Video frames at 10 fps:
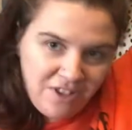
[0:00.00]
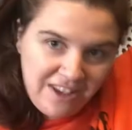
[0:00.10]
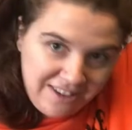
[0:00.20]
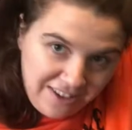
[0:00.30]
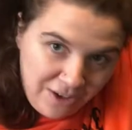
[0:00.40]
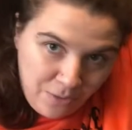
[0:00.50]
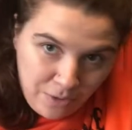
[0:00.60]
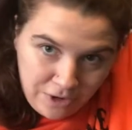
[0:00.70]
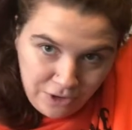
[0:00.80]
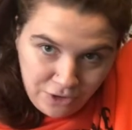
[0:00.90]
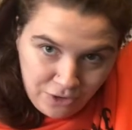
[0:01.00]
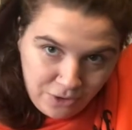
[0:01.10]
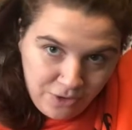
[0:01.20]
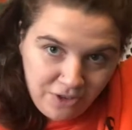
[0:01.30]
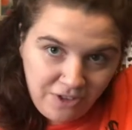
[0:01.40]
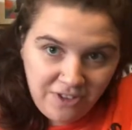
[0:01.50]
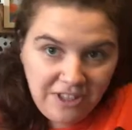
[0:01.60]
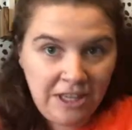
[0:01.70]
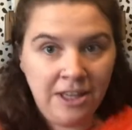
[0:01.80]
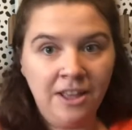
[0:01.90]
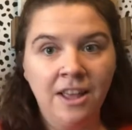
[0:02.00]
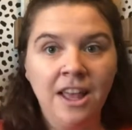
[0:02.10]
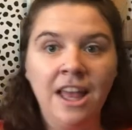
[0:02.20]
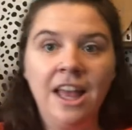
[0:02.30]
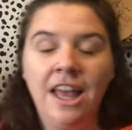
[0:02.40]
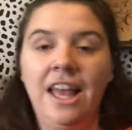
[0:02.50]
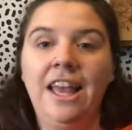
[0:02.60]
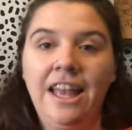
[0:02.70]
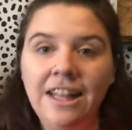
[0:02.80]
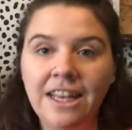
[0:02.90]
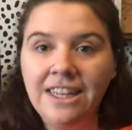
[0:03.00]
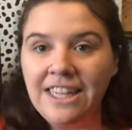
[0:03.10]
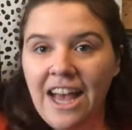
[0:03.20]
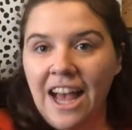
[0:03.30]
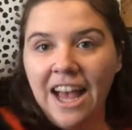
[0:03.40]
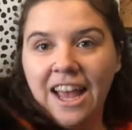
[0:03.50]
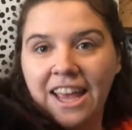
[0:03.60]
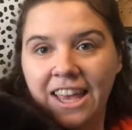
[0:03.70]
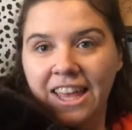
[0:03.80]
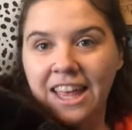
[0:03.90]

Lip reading: things that you wear on your shoulders and like tie.